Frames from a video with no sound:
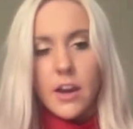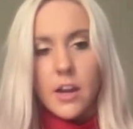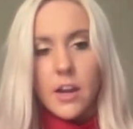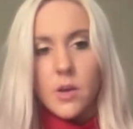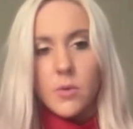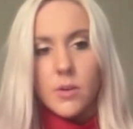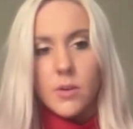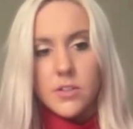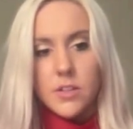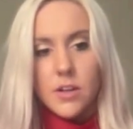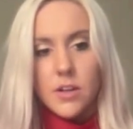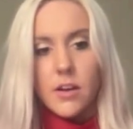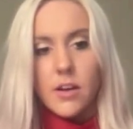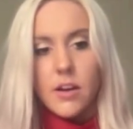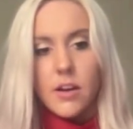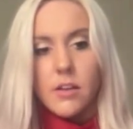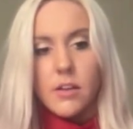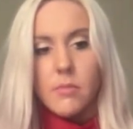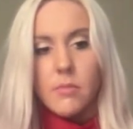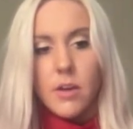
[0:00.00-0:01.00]
hopefully
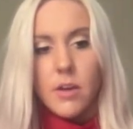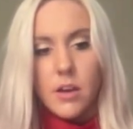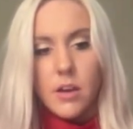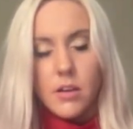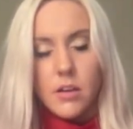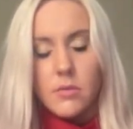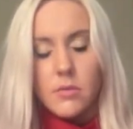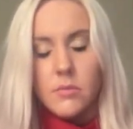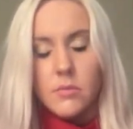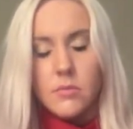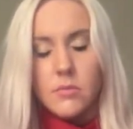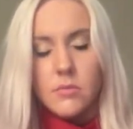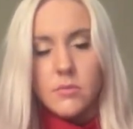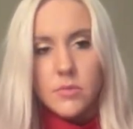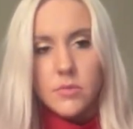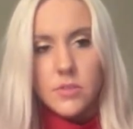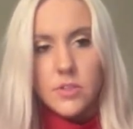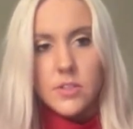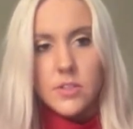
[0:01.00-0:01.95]
given adequate time